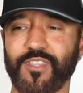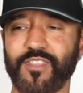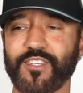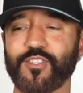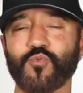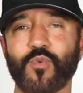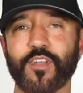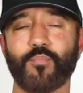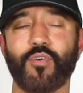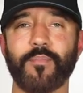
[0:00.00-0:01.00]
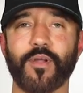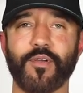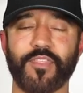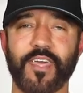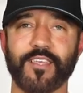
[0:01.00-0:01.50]
This is one of the
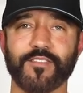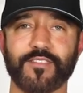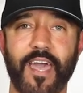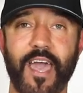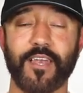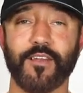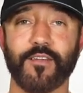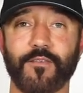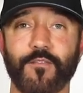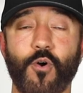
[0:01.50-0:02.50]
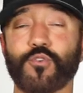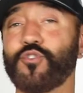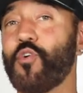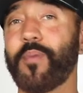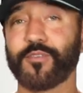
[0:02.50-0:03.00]
primary things that folks
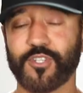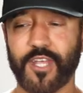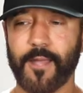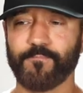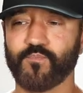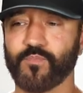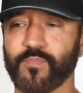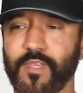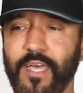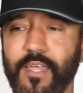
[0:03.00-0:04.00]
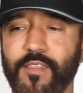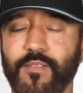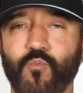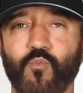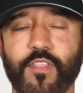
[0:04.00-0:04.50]
know about today.
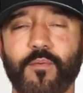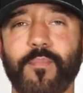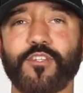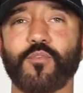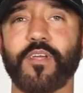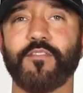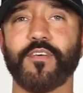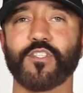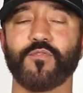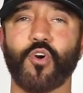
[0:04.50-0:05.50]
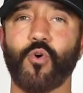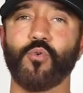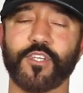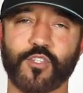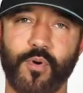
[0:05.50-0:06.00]
And one of the major benefits of
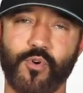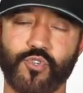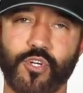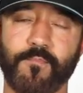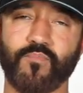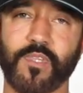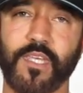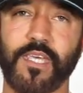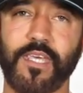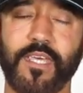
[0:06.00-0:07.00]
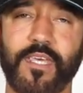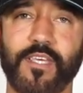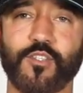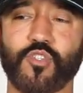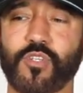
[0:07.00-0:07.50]
cold exposure
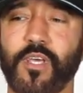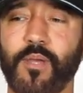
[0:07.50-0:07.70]
is